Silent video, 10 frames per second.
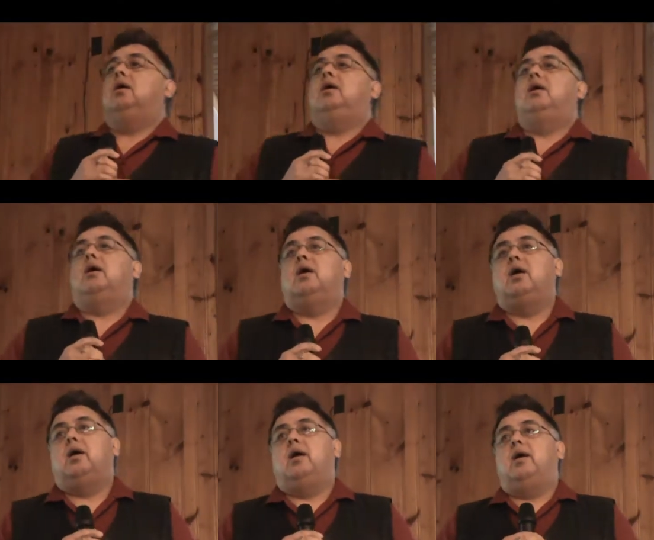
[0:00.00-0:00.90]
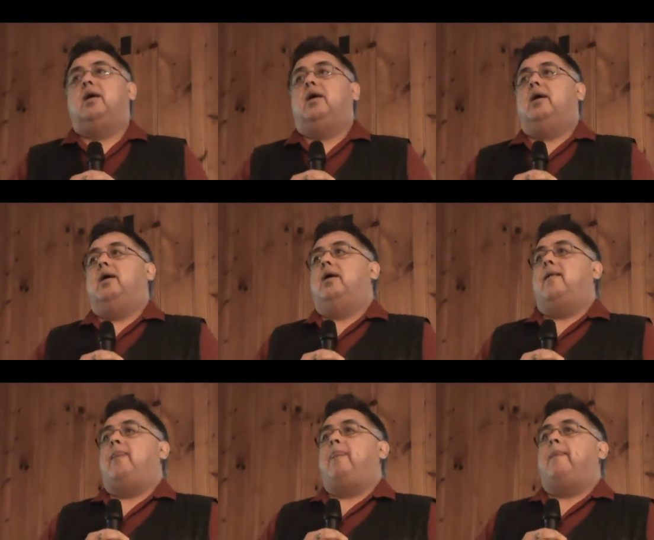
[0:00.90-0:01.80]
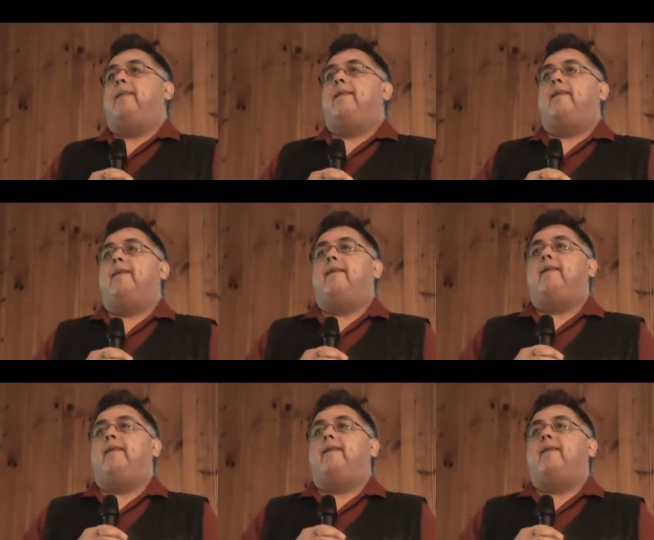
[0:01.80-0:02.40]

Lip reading: Nothing is said.